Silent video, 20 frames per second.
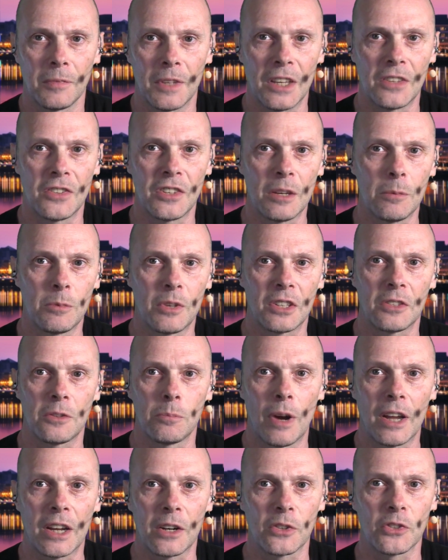it seems that
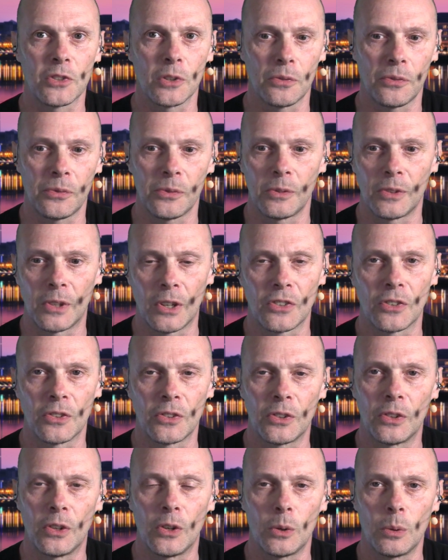Microsoft
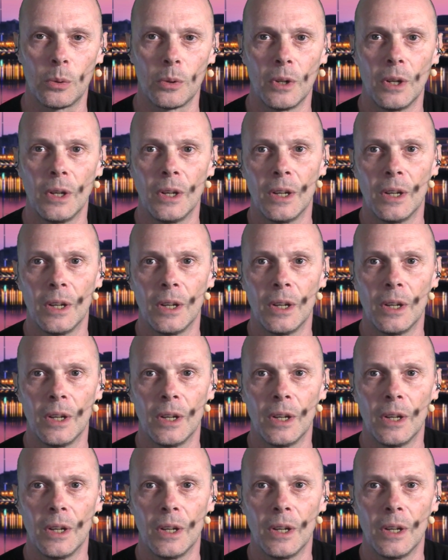doesn't know